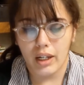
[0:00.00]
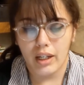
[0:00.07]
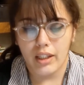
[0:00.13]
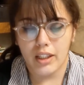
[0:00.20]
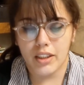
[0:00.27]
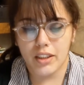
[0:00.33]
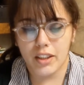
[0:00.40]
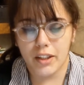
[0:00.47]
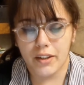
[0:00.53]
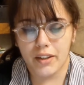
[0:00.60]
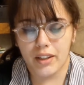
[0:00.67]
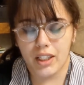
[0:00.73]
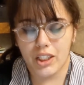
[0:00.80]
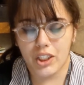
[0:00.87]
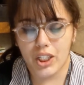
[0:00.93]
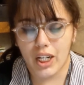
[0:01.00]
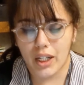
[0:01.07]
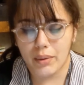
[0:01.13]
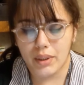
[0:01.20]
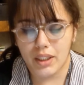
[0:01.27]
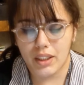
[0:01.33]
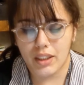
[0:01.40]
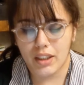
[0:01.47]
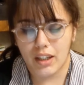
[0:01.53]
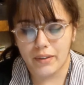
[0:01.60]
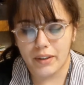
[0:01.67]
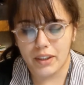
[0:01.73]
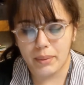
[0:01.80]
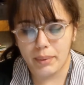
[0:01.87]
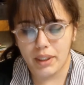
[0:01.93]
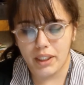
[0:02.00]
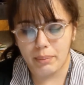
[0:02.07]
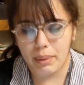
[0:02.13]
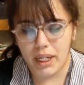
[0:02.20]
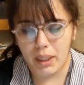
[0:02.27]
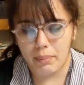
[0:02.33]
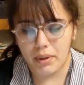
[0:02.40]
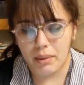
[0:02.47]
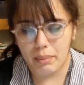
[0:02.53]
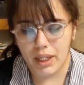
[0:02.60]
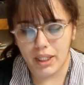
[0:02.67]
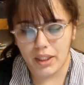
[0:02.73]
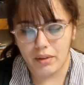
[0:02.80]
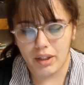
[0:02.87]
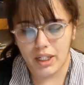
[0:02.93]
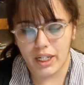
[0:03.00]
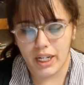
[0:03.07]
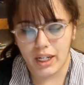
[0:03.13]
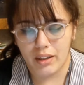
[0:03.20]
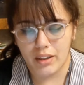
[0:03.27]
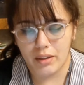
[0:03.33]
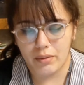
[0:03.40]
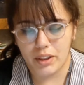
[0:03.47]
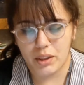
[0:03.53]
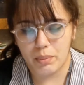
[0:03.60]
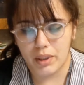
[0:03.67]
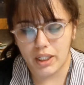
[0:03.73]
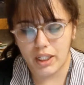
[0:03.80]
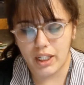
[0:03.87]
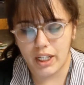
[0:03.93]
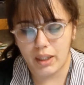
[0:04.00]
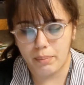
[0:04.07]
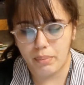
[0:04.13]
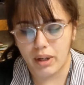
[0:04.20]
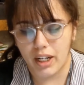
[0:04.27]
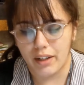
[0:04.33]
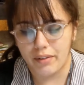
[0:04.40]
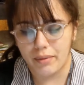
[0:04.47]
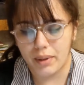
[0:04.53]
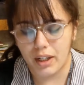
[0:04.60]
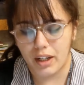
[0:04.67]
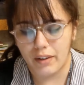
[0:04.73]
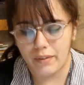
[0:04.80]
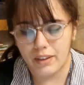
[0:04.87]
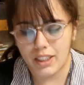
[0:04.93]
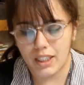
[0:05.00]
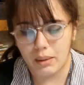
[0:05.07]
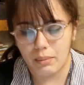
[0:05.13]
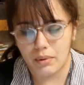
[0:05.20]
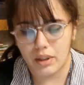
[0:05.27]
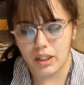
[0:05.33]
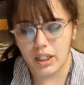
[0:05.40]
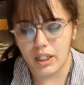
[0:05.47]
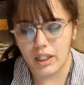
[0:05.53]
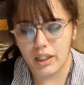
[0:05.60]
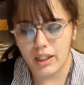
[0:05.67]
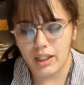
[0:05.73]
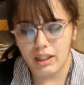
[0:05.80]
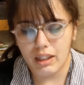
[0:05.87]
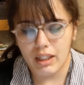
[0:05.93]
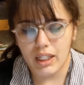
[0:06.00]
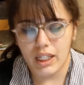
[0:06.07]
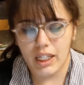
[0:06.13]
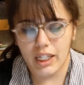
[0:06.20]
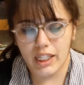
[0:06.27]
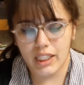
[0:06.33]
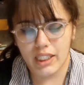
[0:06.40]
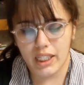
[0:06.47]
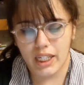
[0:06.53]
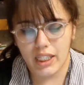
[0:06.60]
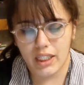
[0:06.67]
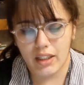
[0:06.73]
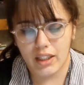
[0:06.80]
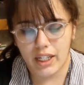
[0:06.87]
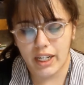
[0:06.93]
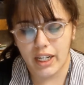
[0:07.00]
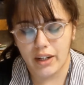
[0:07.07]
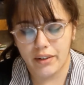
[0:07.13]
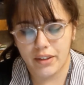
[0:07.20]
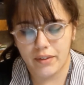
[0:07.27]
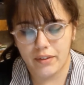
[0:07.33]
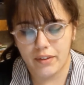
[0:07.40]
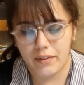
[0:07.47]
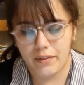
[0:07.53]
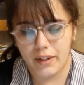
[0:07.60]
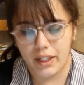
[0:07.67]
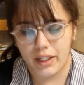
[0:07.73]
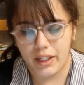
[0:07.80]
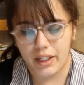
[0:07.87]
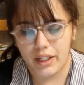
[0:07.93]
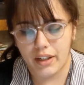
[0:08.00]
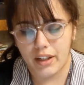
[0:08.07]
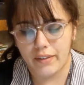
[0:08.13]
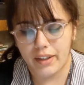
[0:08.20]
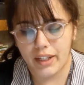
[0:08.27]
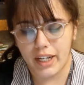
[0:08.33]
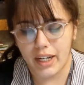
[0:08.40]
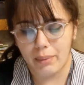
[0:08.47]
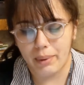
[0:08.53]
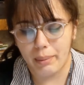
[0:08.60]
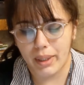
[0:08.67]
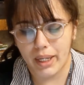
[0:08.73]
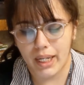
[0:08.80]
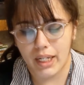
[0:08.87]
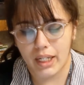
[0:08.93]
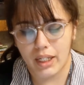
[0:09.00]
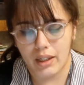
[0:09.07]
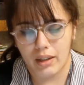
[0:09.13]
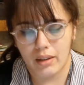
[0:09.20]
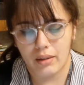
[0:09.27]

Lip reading: The secret of the shock was discovered to be in the paper Matthew had held and which Martin had brought from the office that morning. It contained an account of the failure of the Abbey Bank.